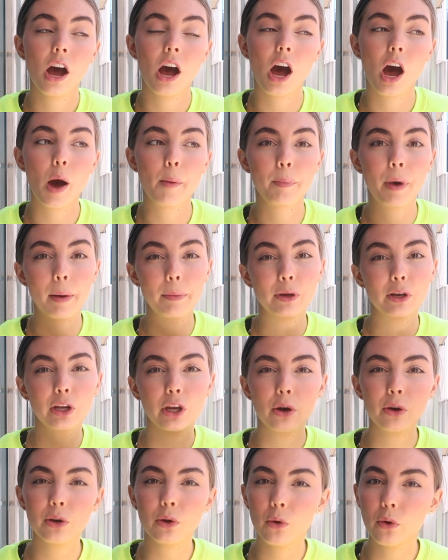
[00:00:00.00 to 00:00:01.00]
I'm going to
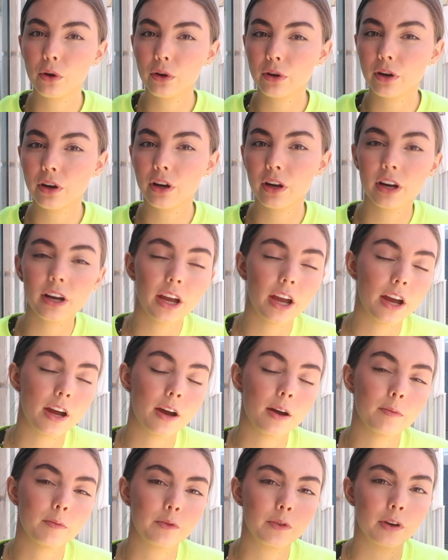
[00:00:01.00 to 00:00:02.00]
go in order
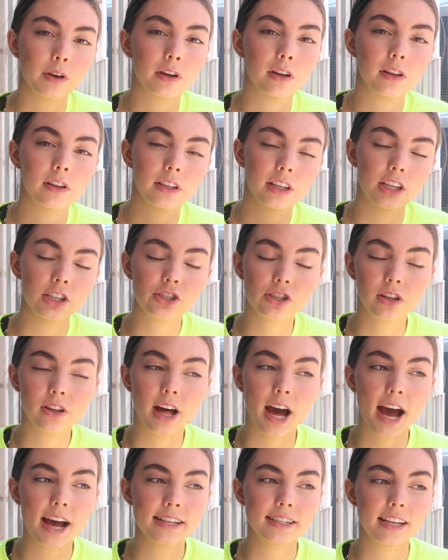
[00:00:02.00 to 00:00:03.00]
for each
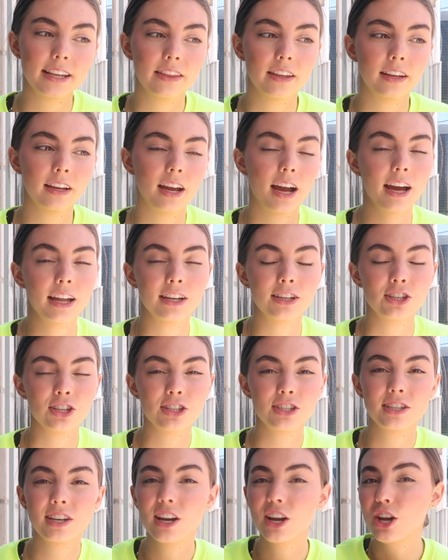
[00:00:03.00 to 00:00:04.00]
class and then kind of
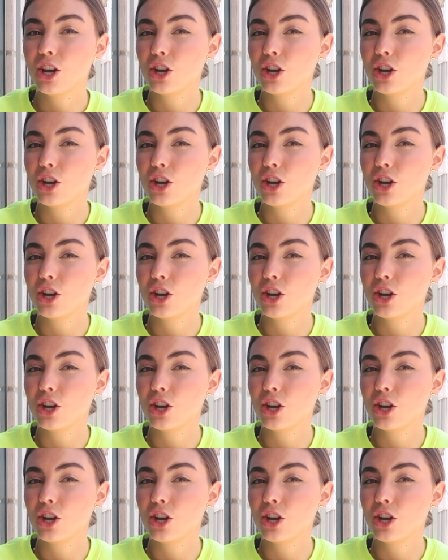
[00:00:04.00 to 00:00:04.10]
just